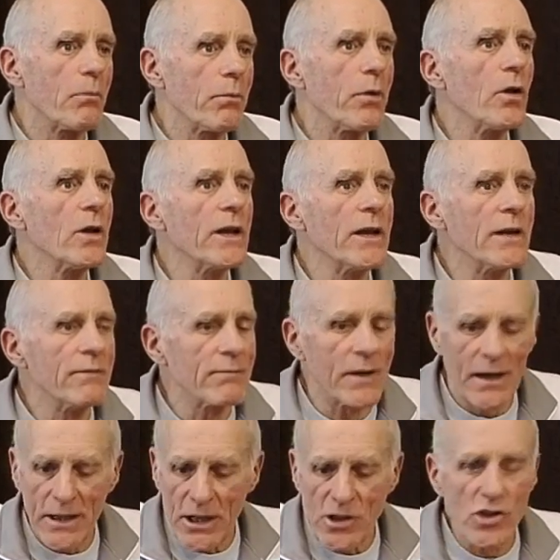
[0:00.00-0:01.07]
pull in
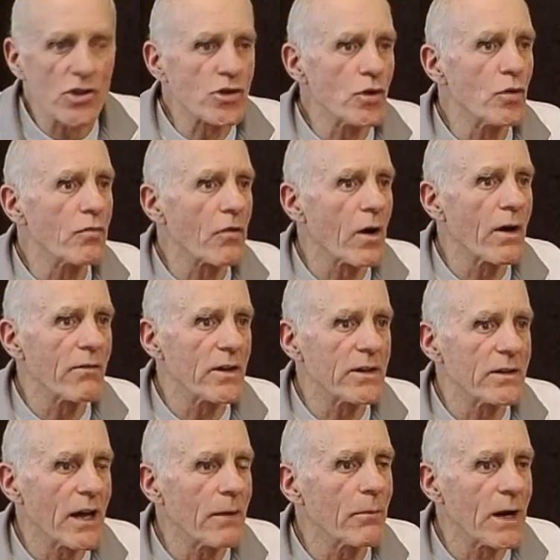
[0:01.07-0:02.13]
an inch or two for every
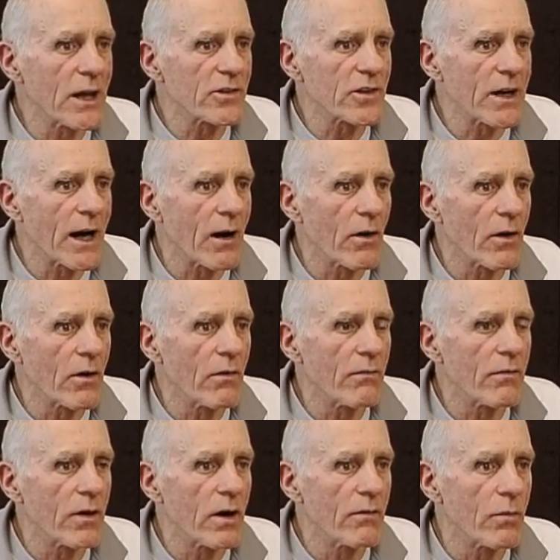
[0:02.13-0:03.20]
10 miles an hour
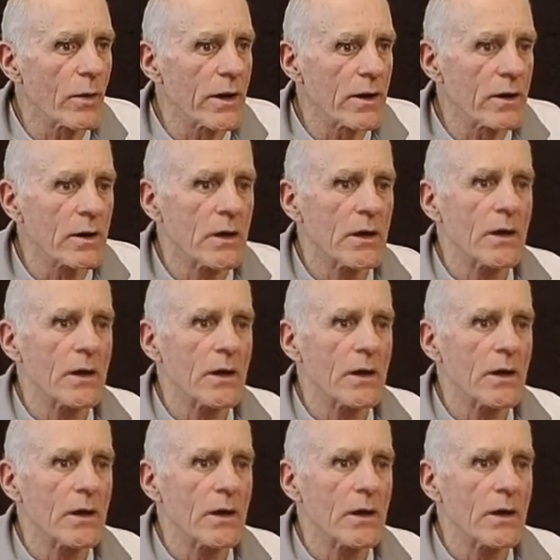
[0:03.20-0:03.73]
of wind.